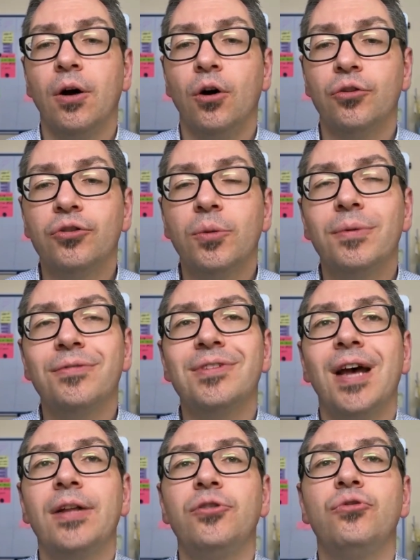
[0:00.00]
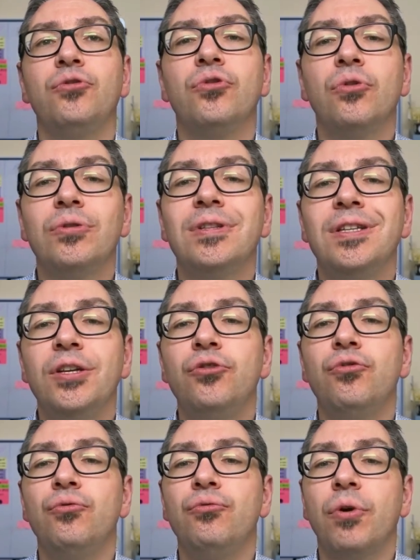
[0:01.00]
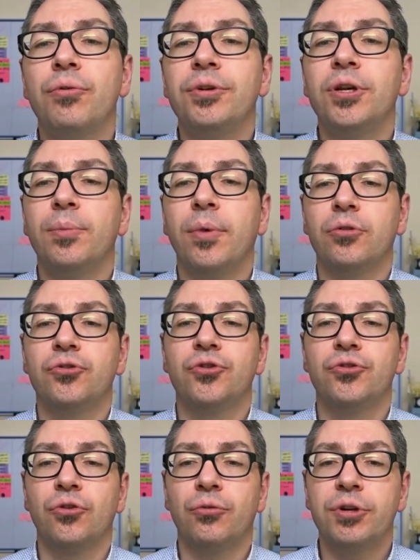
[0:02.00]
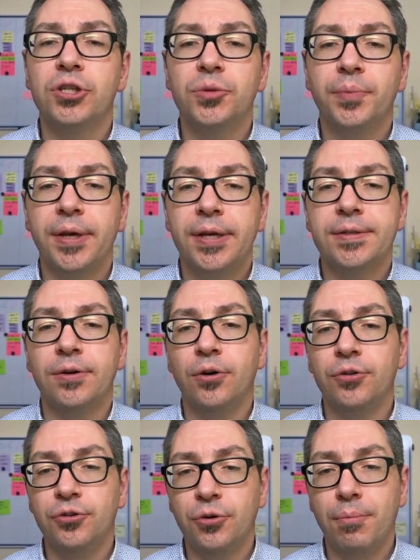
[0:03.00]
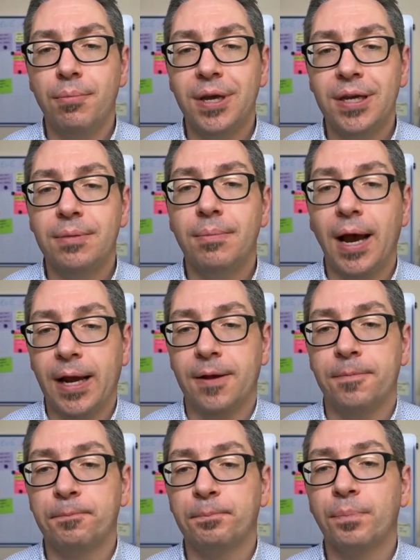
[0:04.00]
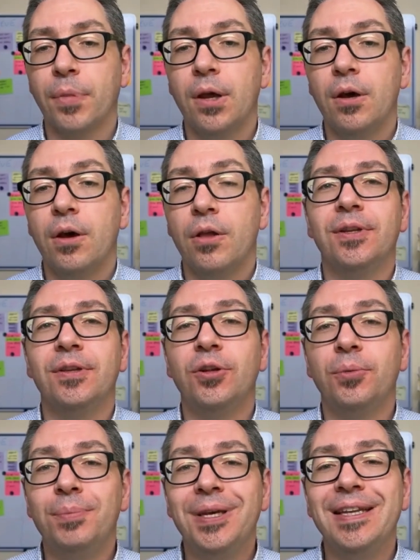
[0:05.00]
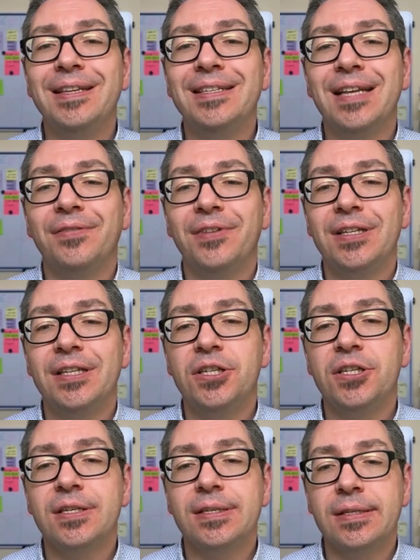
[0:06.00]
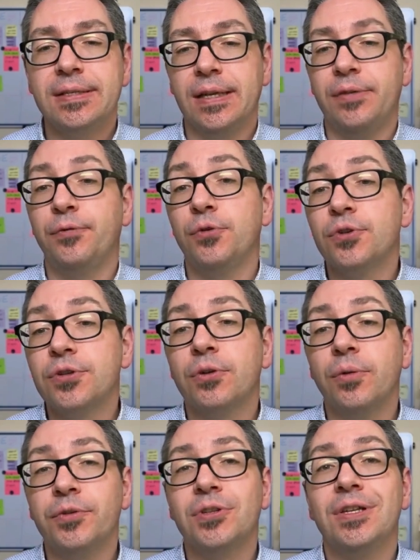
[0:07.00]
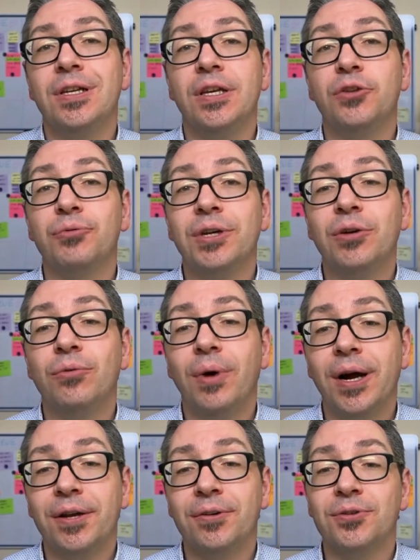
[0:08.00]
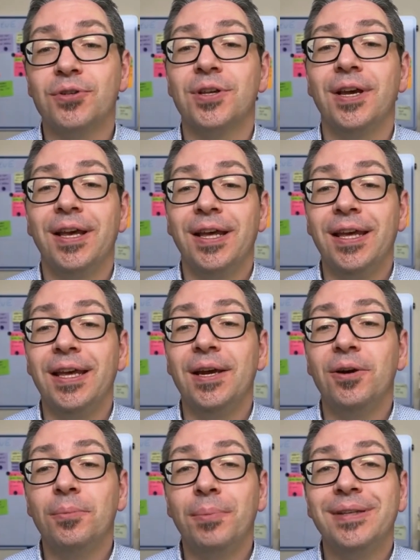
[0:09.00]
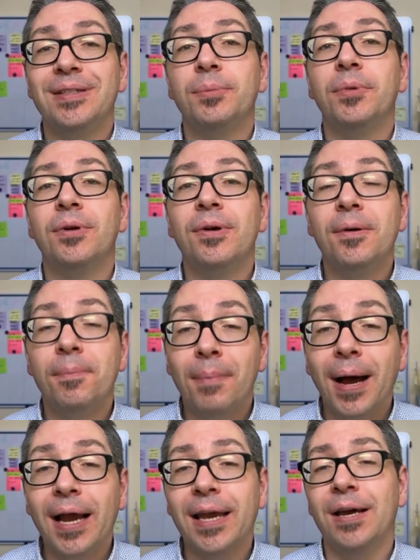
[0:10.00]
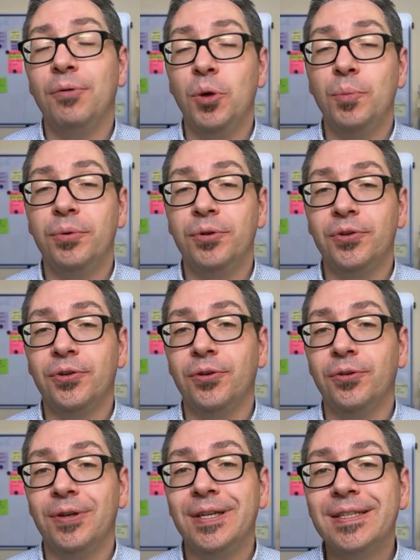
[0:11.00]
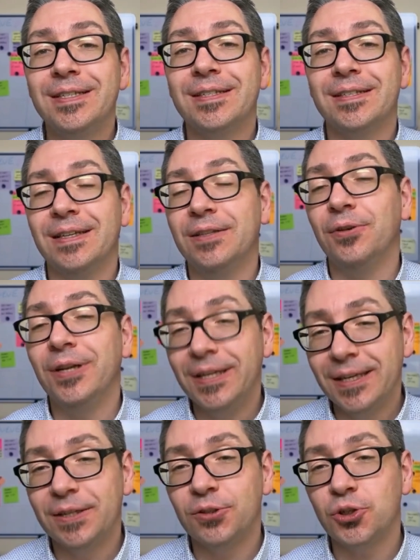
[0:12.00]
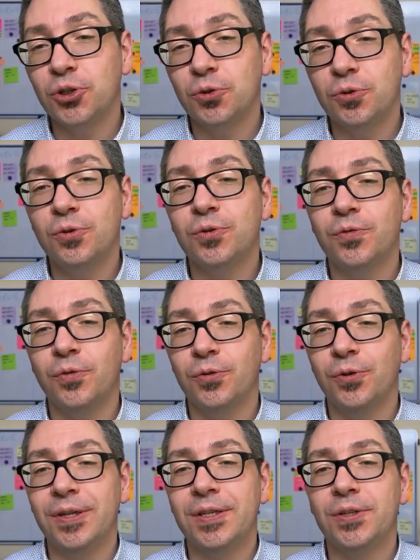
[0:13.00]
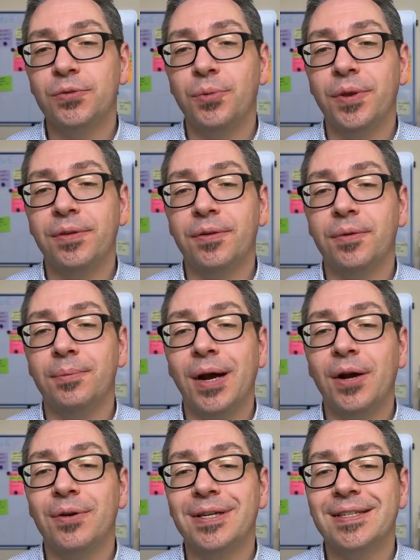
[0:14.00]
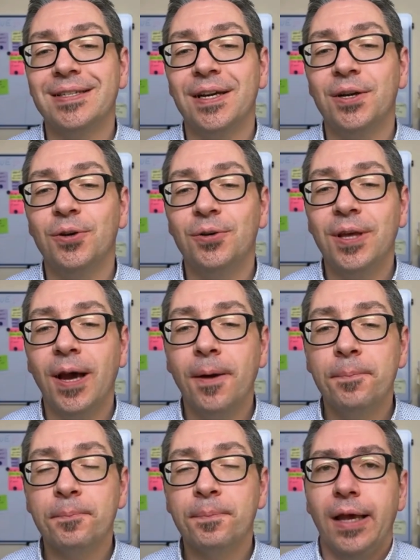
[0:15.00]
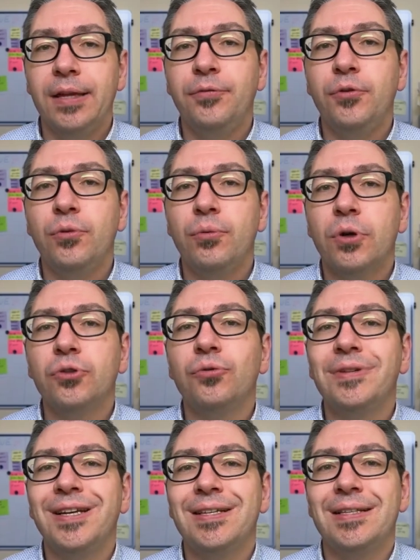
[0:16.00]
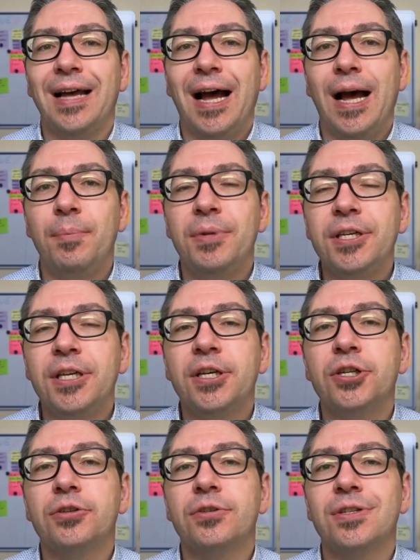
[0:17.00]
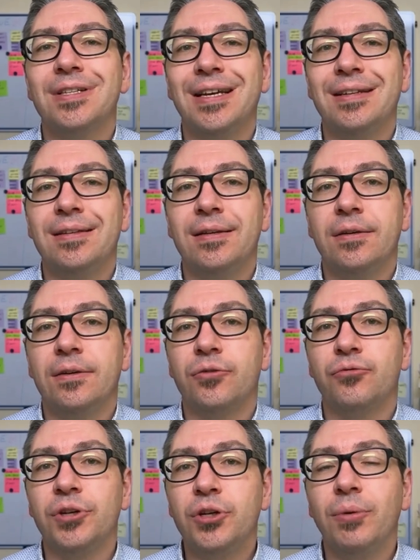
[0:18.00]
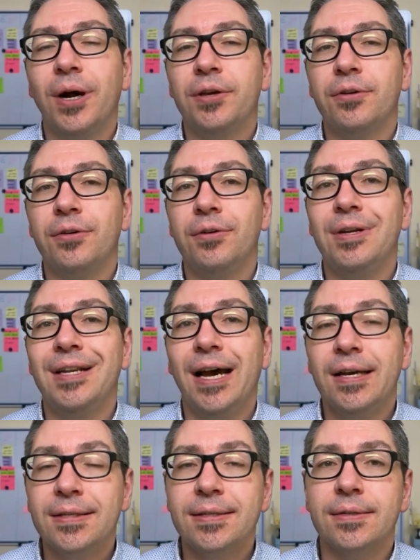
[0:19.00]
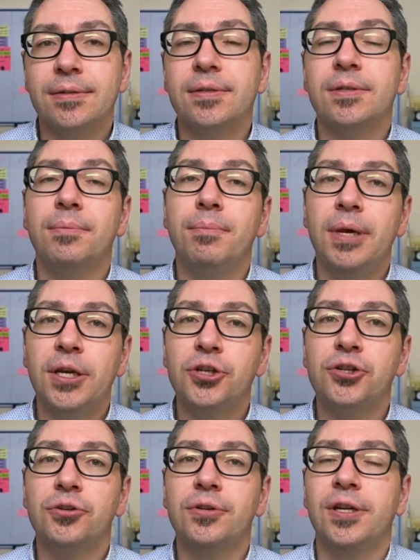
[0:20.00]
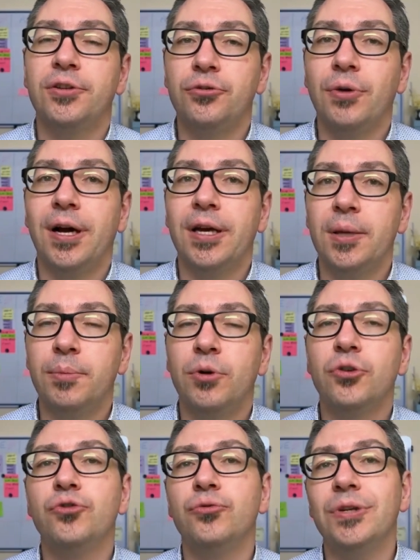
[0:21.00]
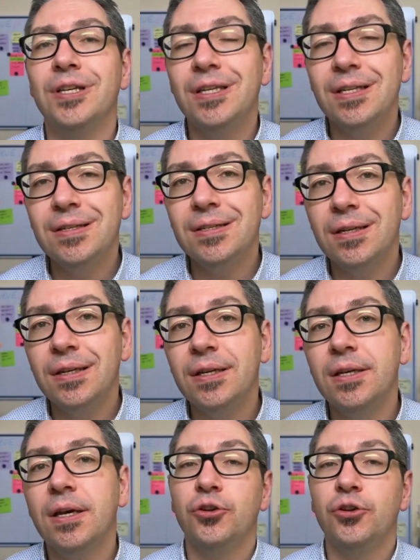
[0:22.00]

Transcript: On top of that, you don't need to worry about storage space on your main Mac. The big disadvantages is that first, obviously, it requires a compatible Mac. I will put a list and a link in the show notes for the list with macOS Sequoia. And if you want to test applications that require a license, make sure that you are able to easily